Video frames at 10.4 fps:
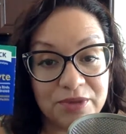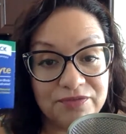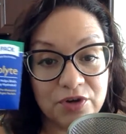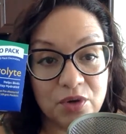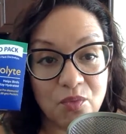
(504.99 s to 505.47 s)
me
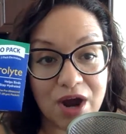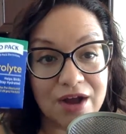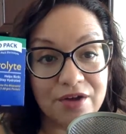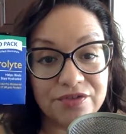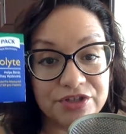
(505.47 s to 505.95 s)
for a
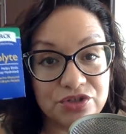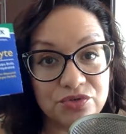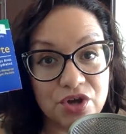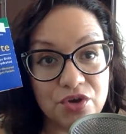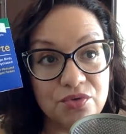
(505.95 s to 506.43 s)
while, then
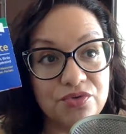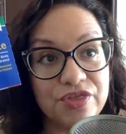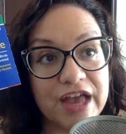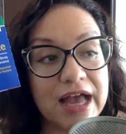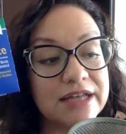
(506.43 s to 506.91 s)
you know
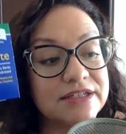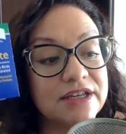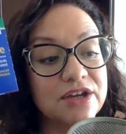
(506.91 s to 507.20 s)
that